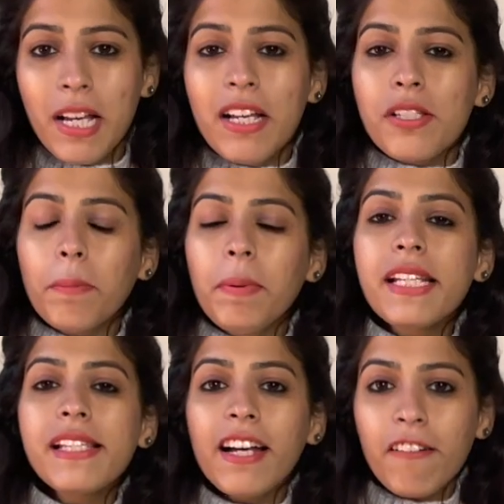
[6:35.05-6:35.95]
So
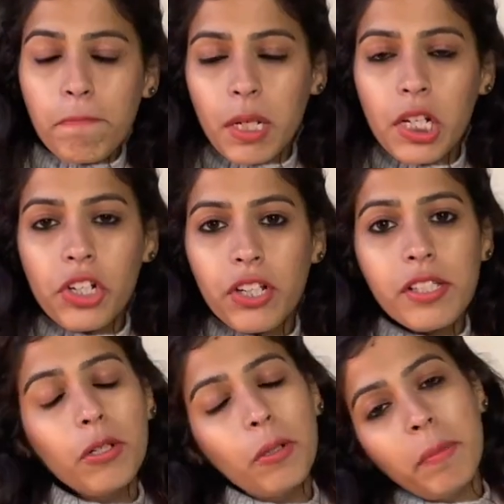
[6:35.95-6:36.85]
please have patience,
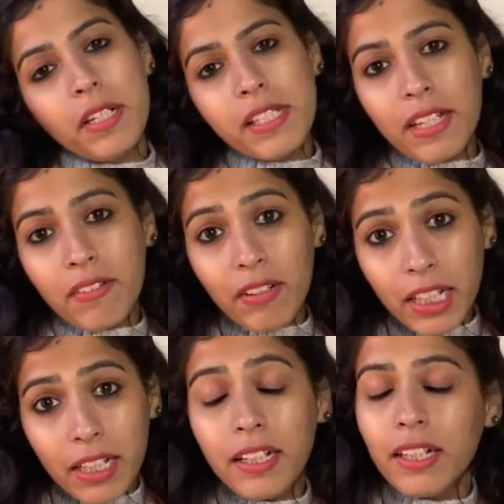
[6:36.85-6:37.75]
you will be receiving
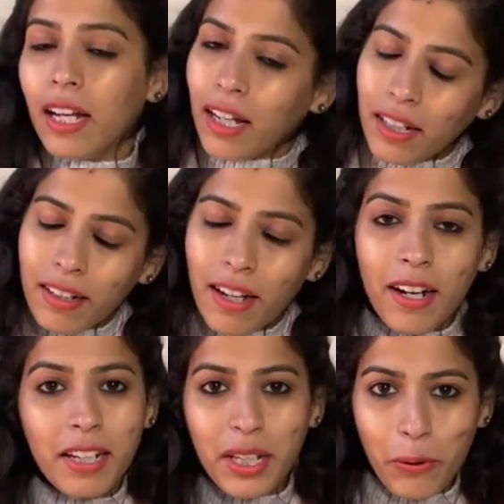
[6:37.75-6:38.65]
it in
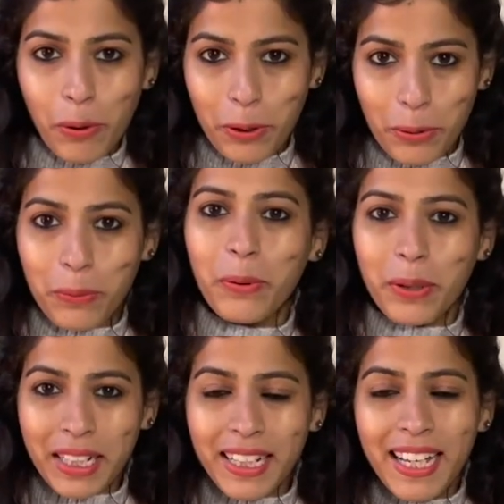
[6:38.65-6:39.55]
a day or 2,
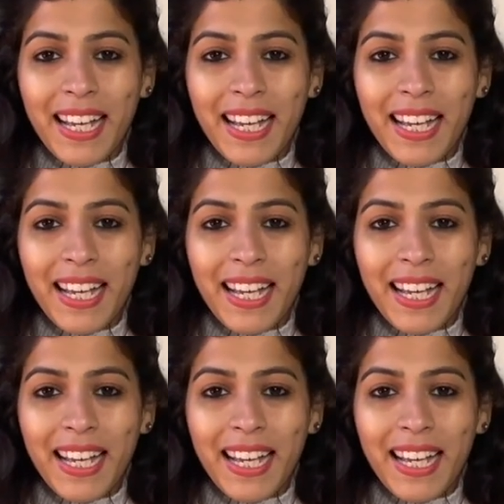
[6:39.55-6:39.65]
okay?